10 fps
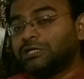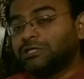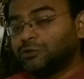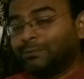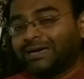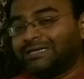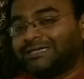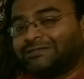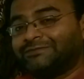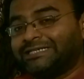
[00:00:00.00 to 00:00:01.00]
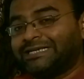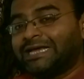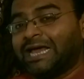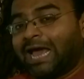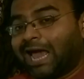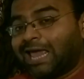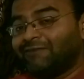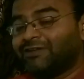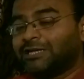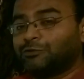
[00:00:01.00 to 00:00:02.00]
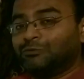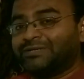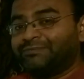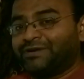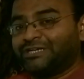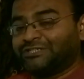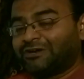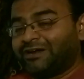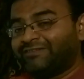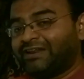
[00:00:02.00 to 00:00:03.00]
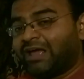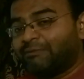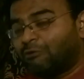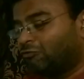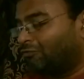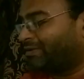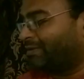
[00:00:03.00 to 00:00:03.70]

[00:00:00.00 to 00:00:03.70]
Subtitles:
superconductivity even at room temperature or even above room